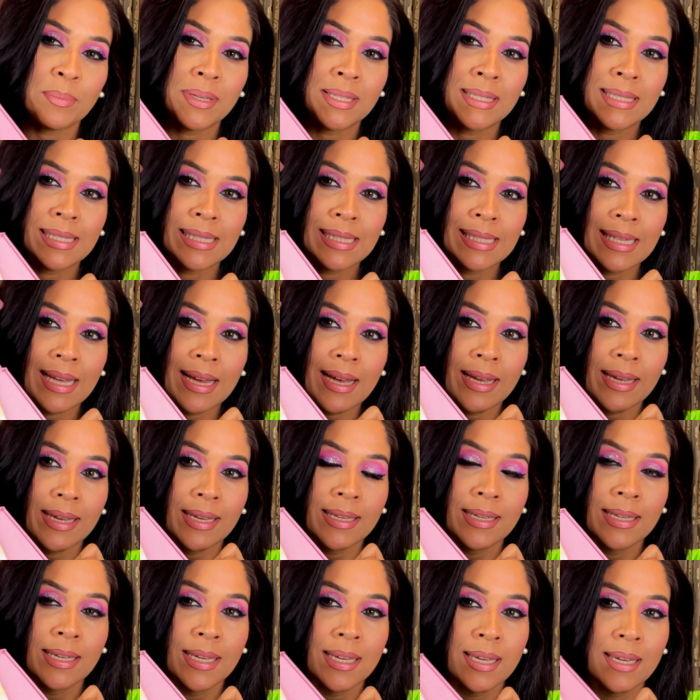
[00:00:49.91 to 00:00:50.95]

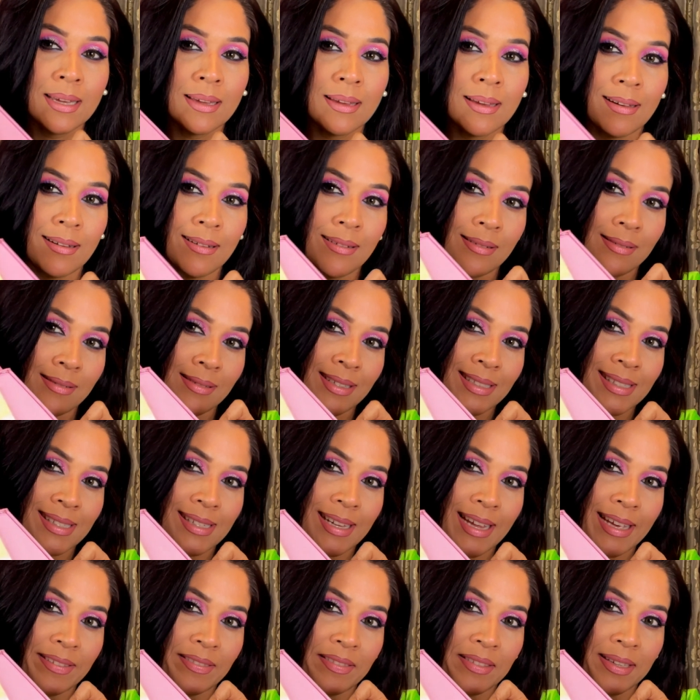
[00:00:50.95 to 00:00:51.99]
inside, it's
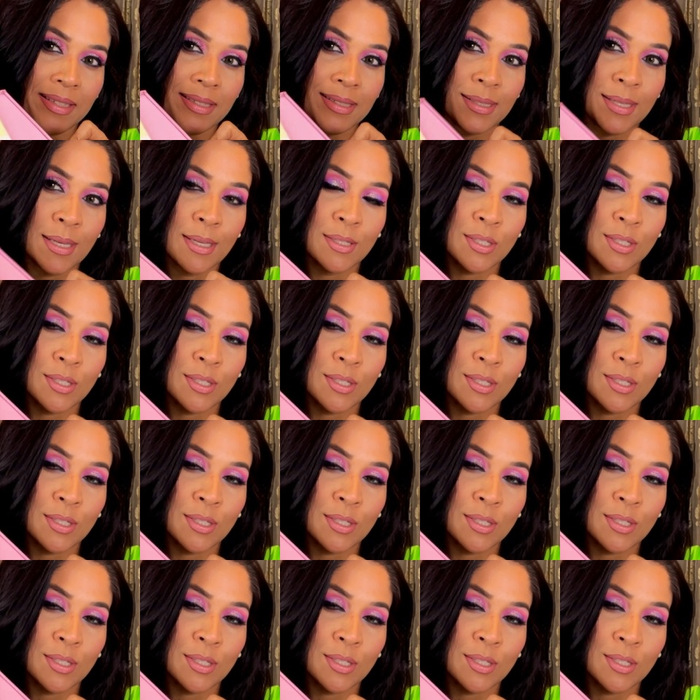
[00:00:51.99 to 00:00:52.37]
like this.